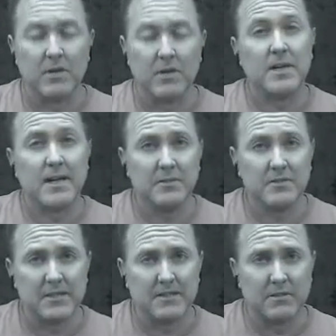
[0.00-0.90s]
We have
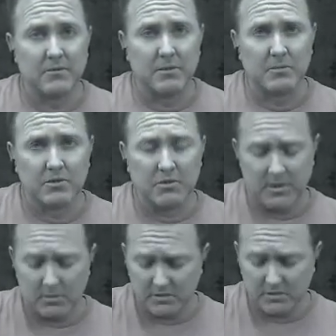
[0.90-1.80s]
6 of them,
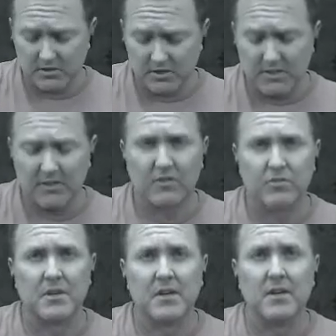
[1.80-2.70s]
starting with the thinnest
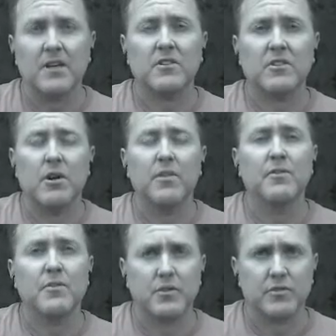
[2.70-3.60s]
string. It's called the
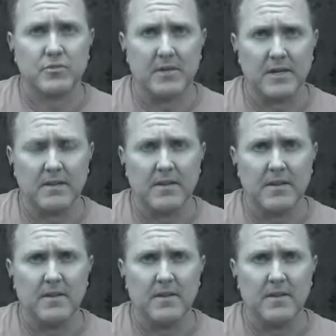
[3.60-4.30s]
first string.